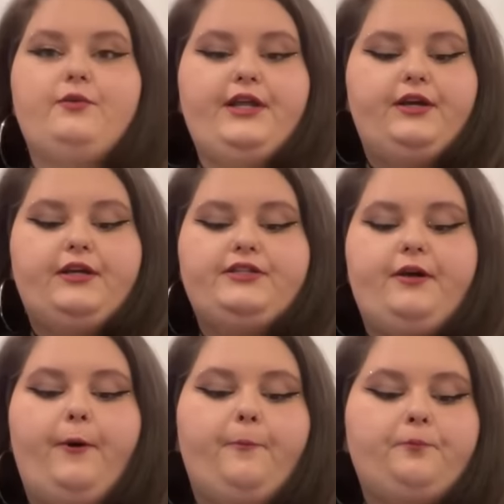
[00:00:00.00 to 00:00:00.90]
really good,
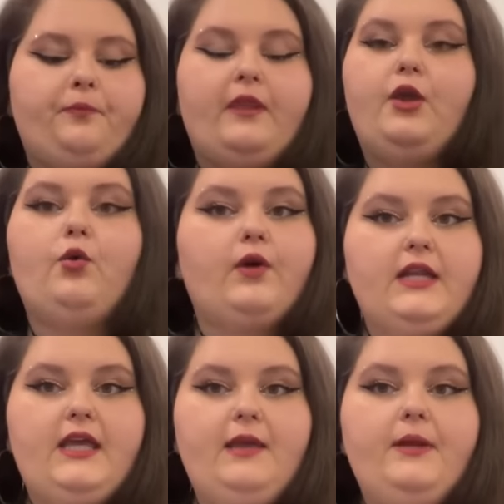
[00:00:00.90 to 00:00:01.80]
so we're gonna
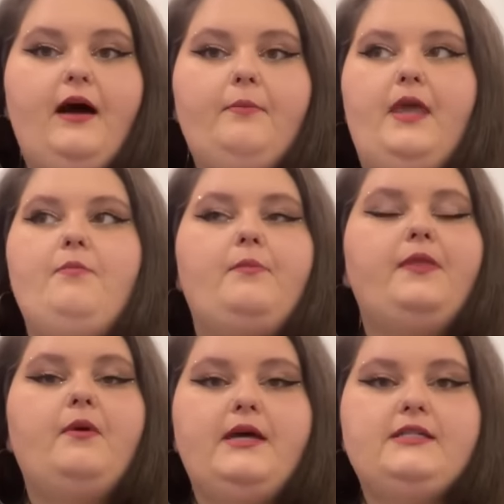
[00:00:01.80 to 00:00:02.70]
keep it up, keep up the
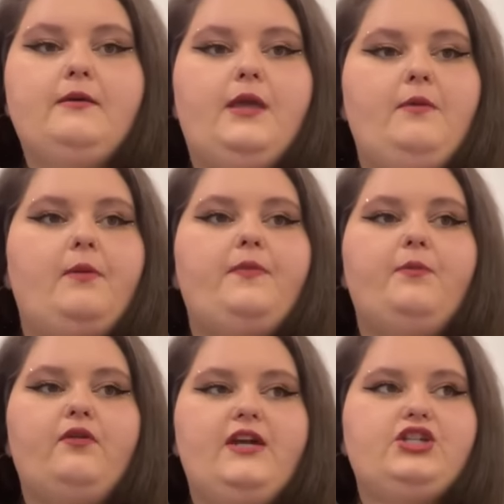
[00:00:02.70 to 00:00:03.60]
momentum, keep up the
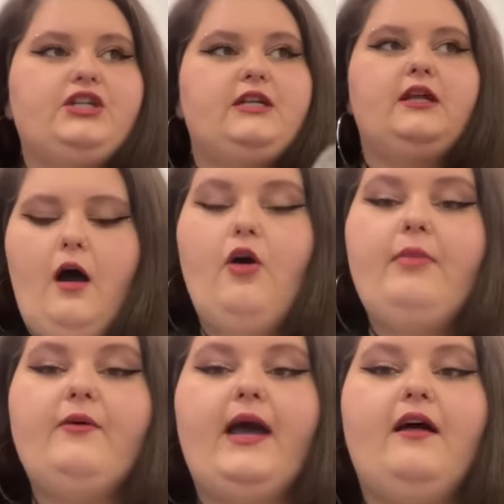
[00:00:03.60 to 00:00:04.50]
motivation. Oh, and
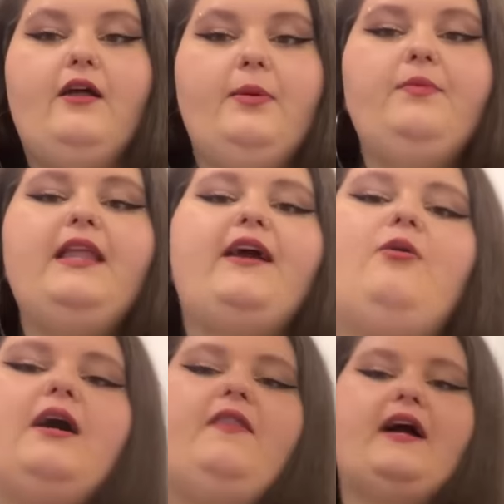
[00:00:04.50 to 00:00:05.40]
by the way, a lot of people are like, oh
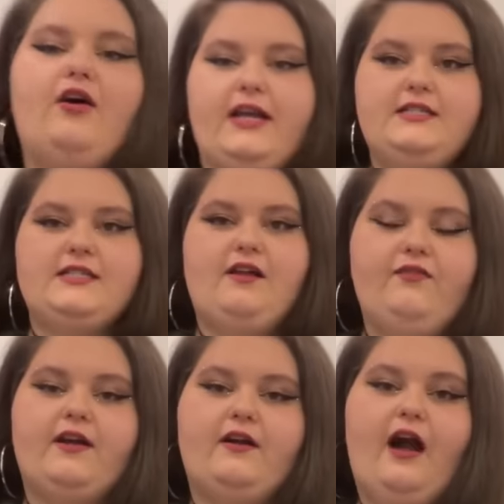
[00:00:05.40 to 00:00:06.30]
my god, that cardigan does not
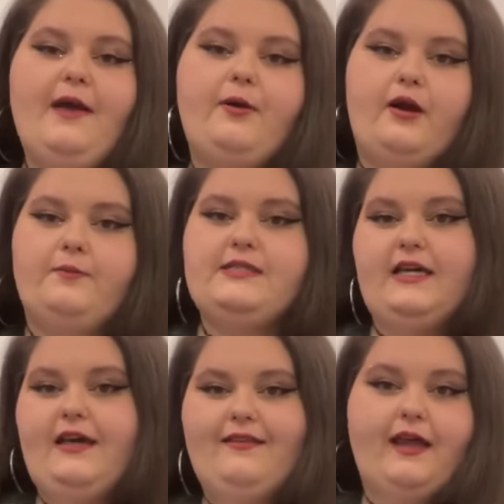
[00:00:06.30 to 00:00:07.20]
fit her. I
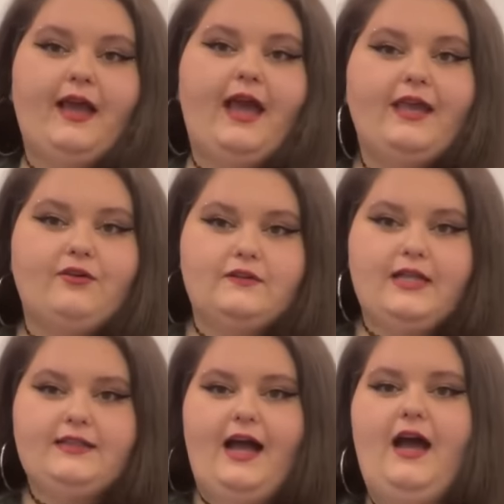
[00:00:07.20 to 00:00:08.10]
purposely like it hanging over
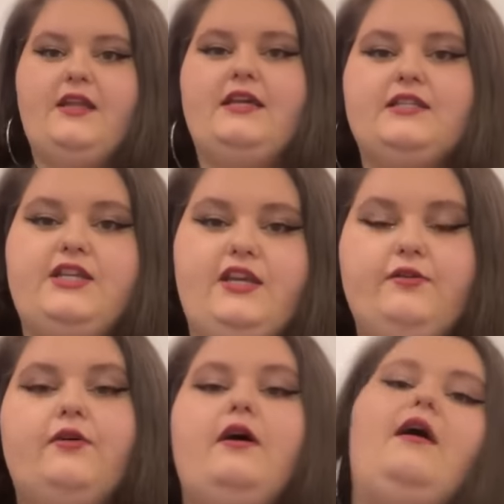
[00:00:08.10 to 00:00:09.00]
like that. I think it's
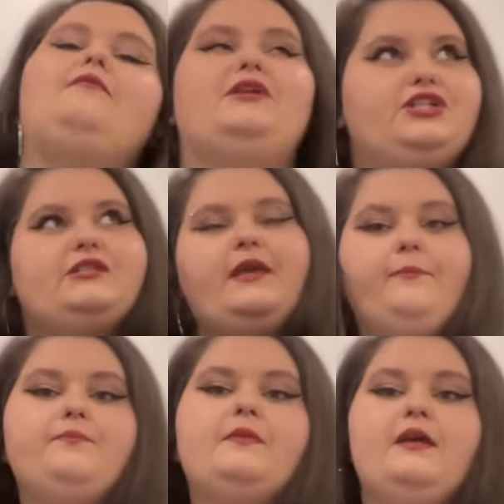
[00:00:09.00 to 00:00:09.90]
cute. That's just me.